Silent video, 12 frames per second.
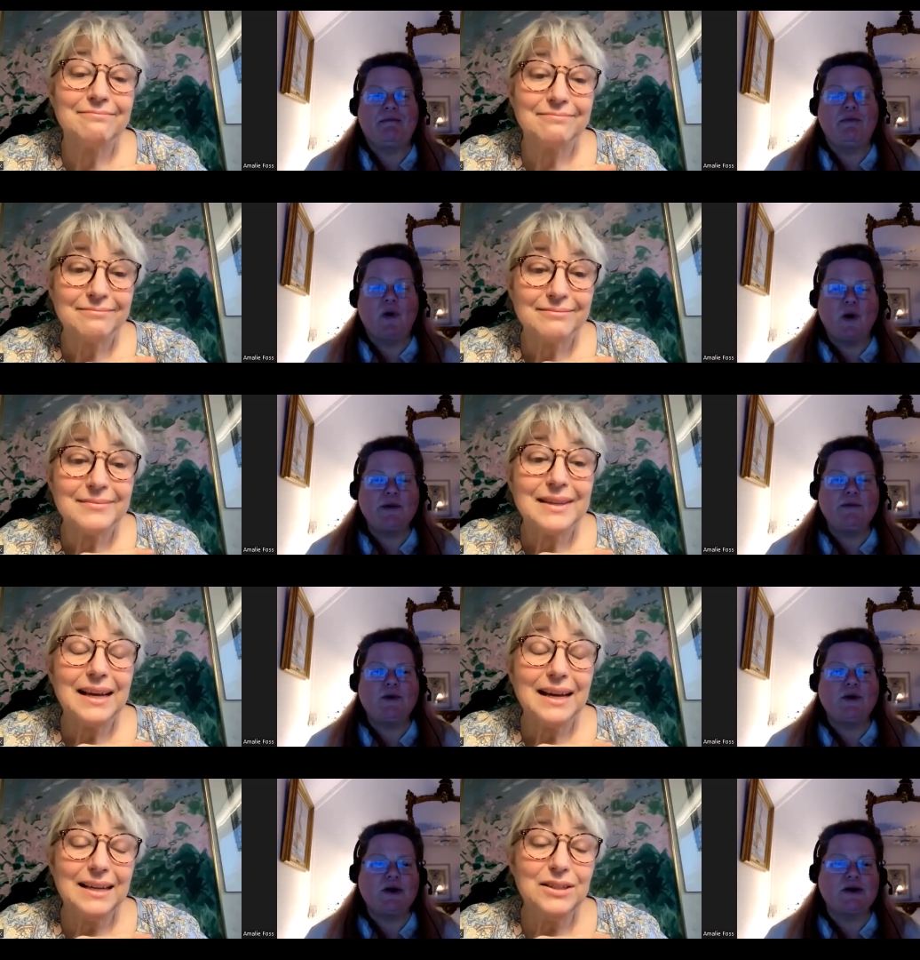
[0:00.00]

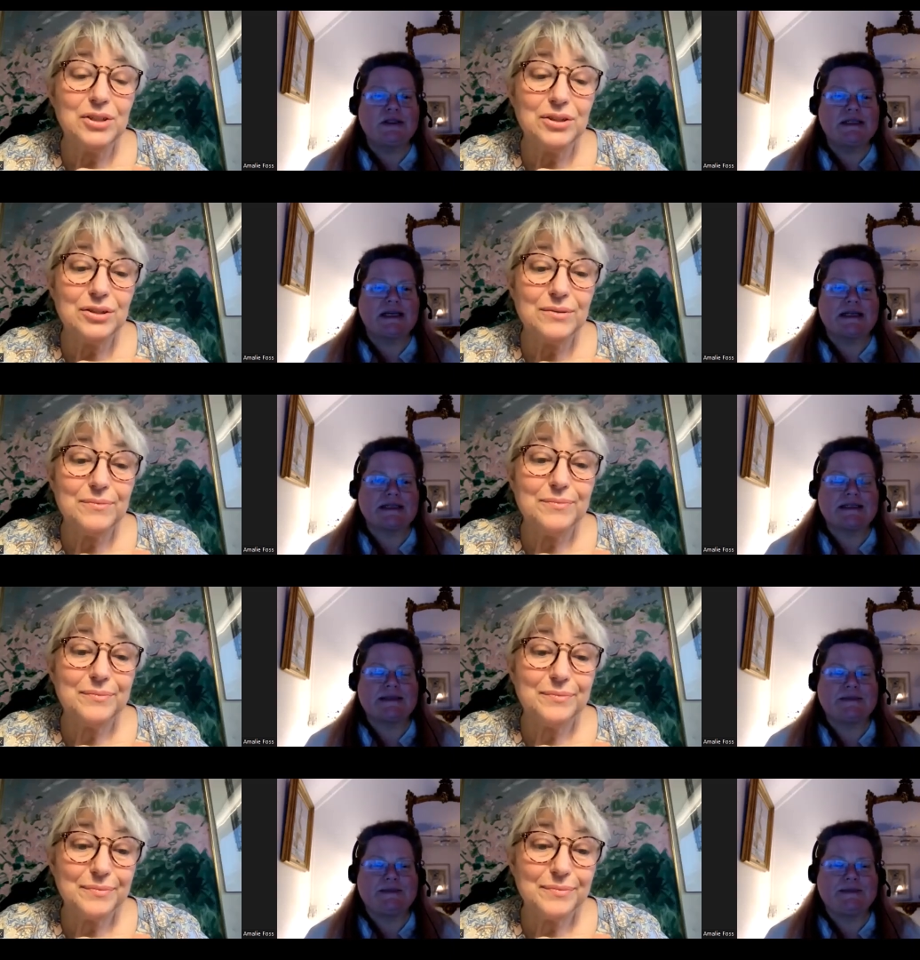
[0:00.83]
Speaker 1: more and more
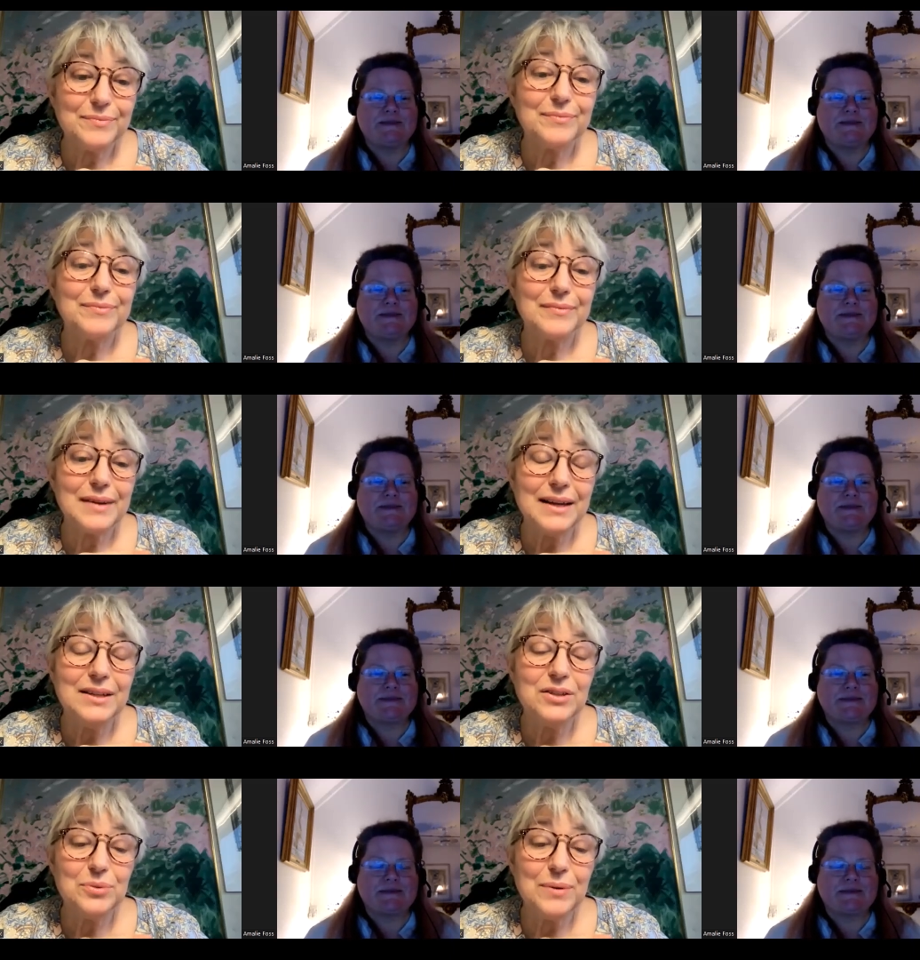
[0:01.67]
content.
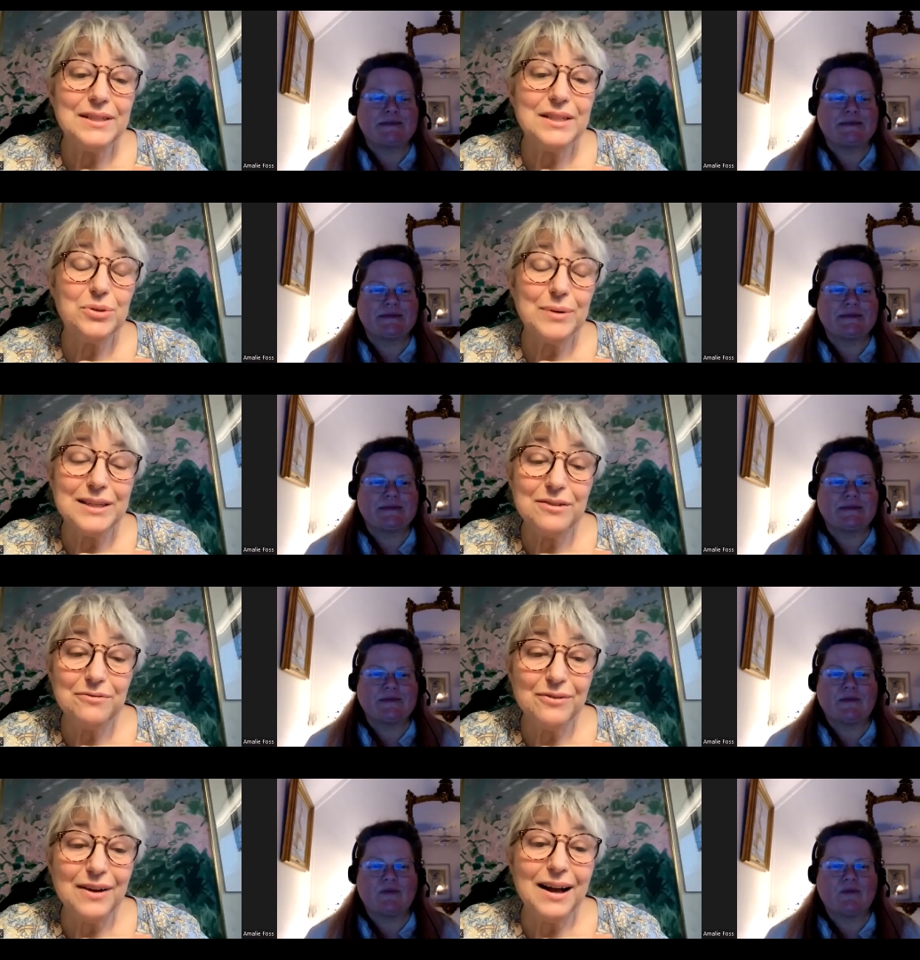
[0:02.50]
Speaker 2: In
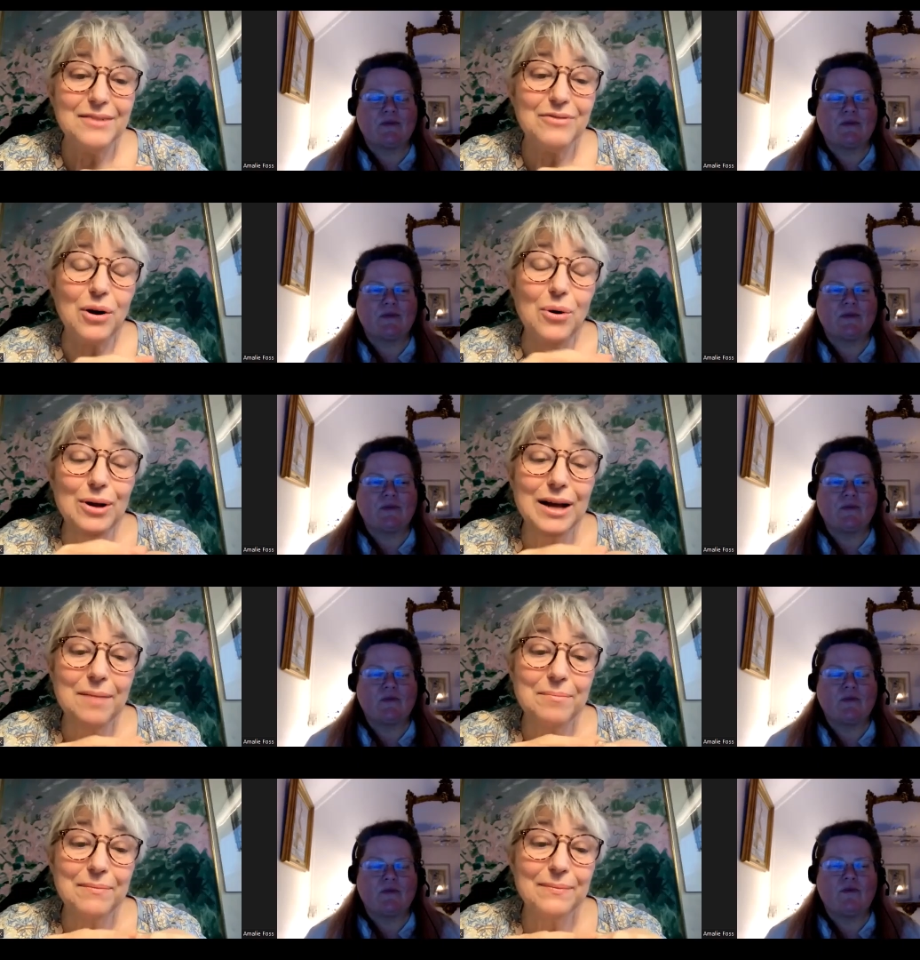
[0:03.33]
2025, all
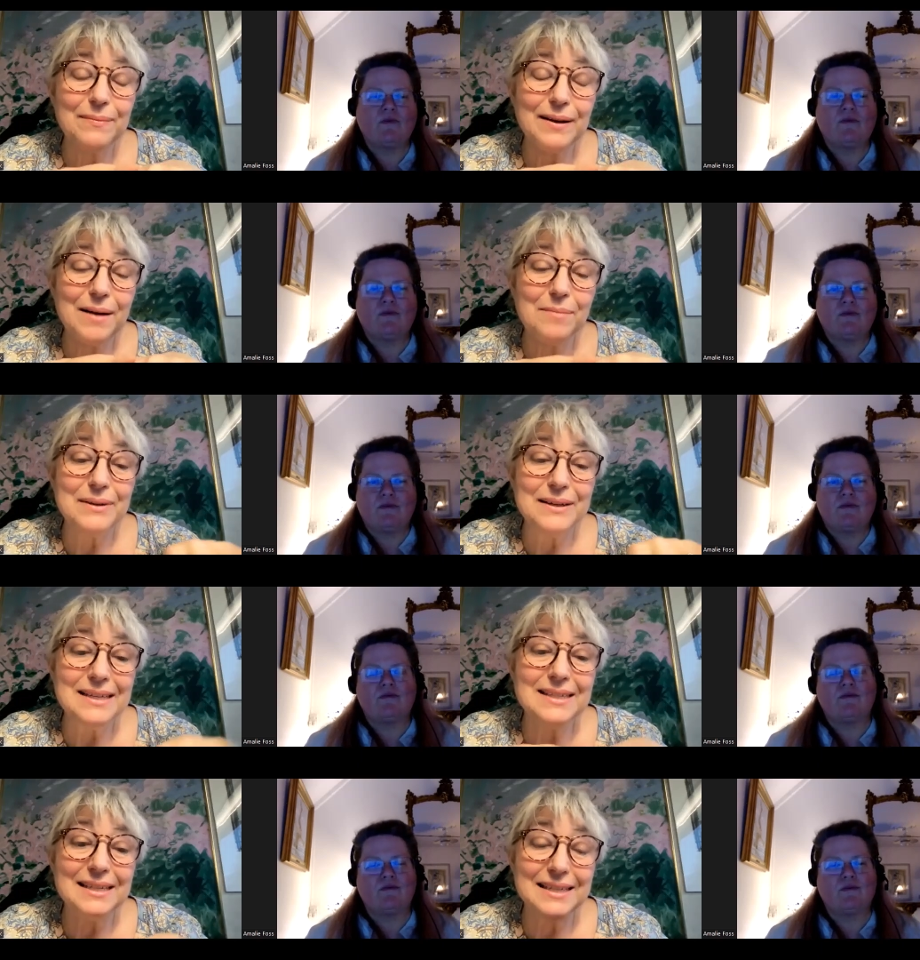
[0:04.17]
com-
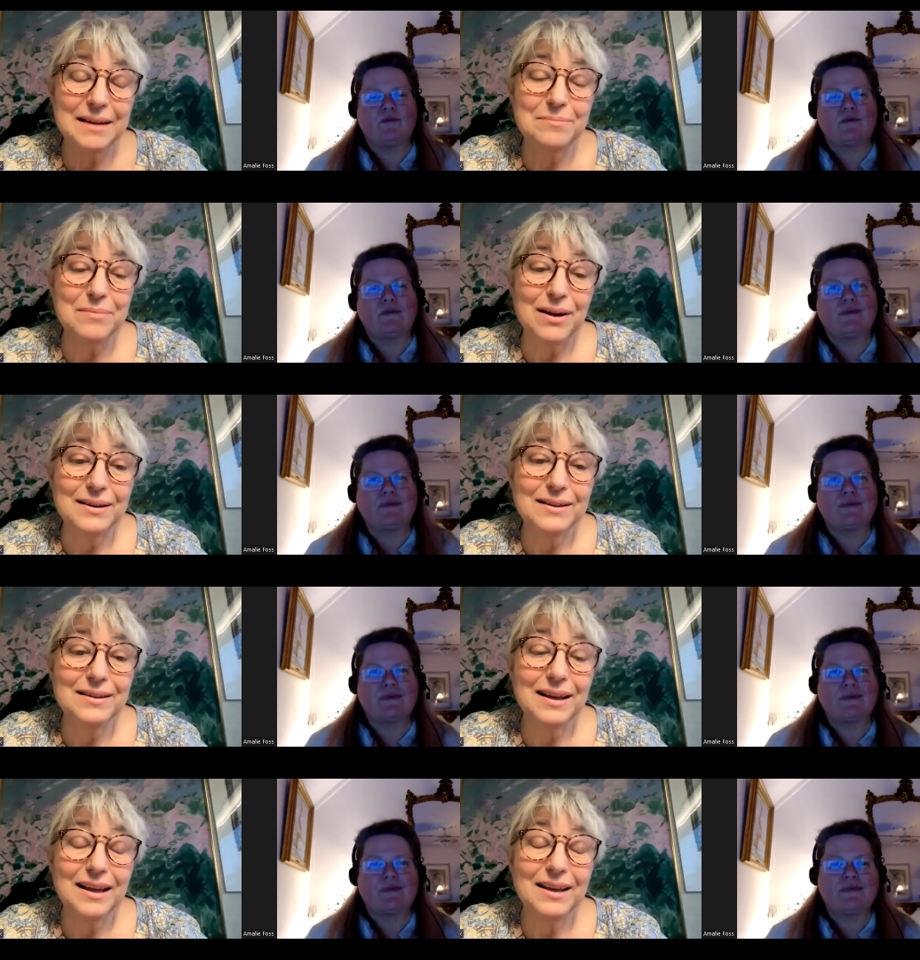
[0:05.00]
companies in
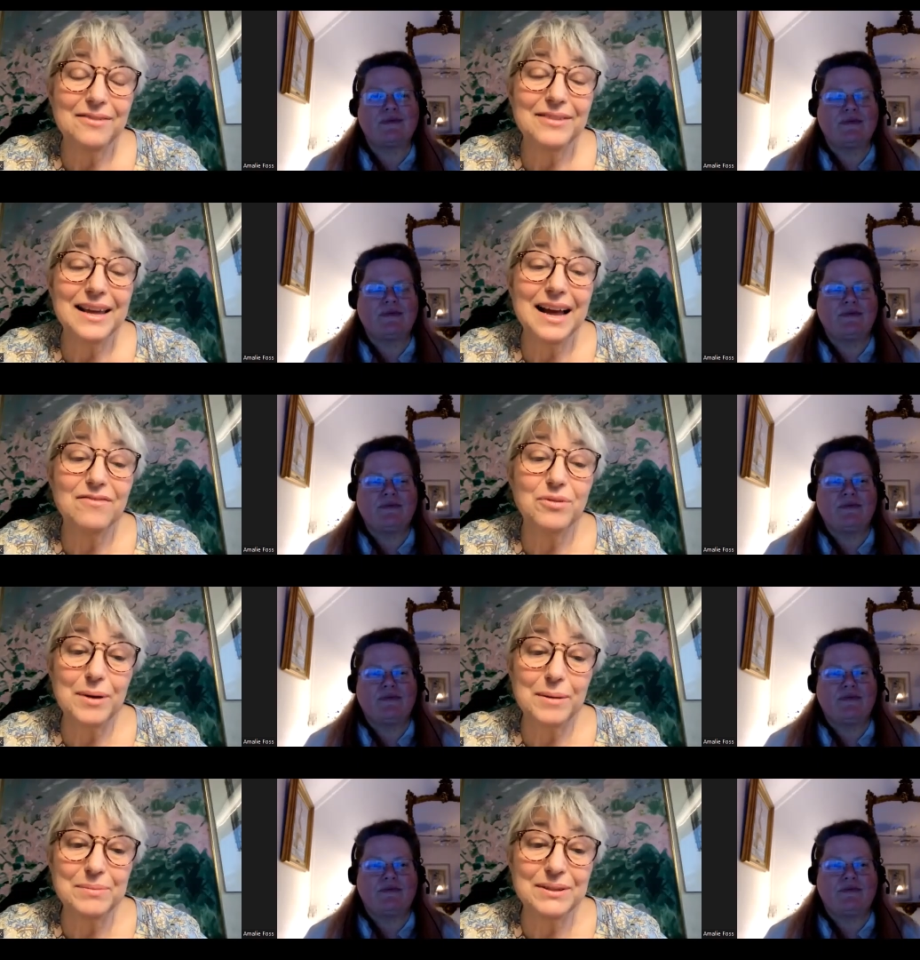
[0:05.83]
Denmark, if they have
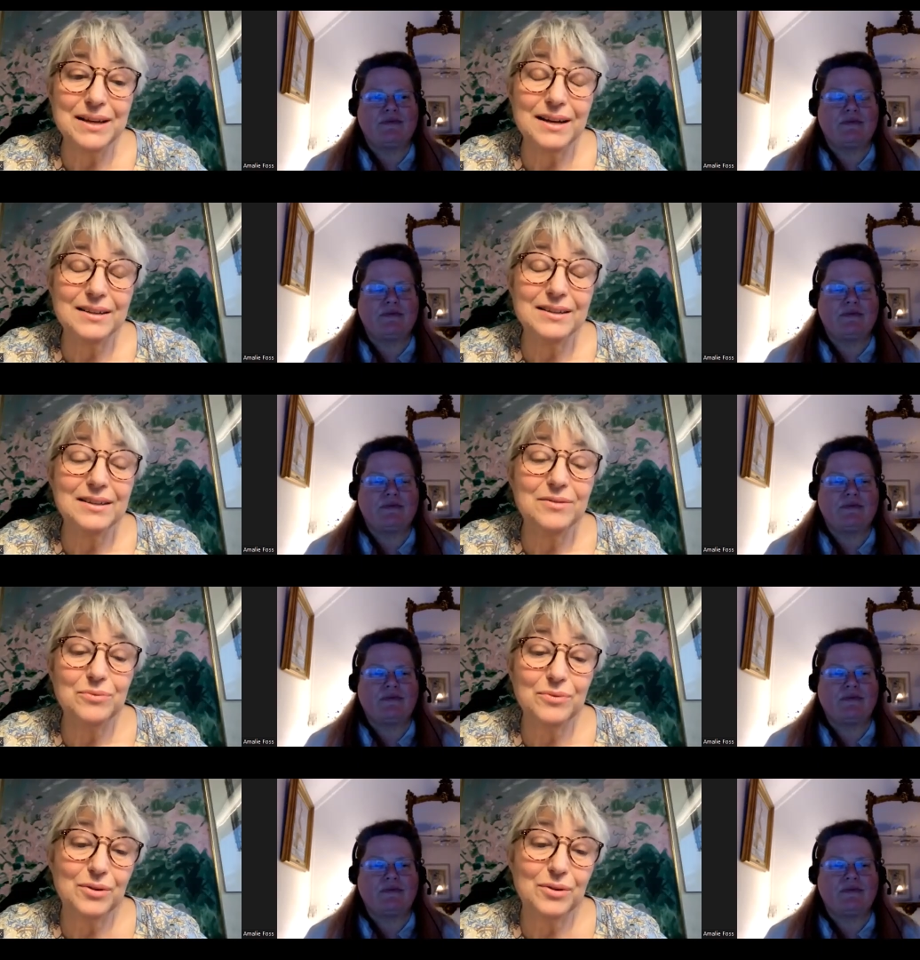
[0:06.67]
a website
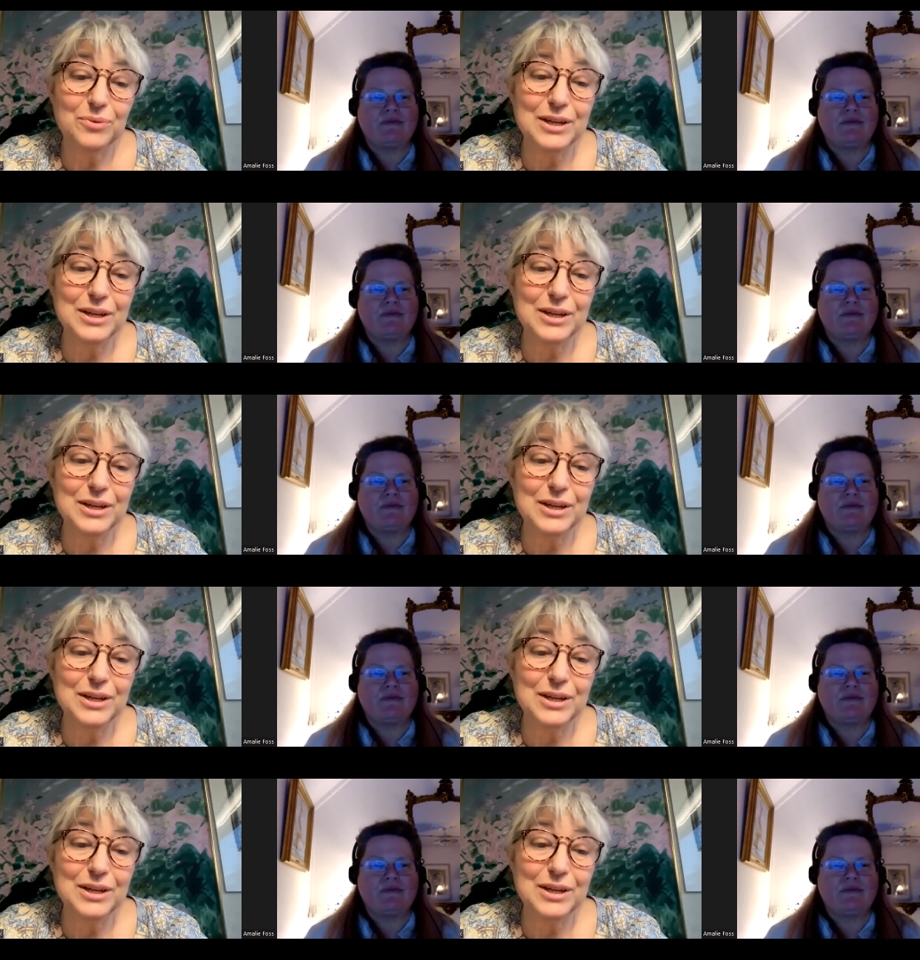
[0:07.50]
in on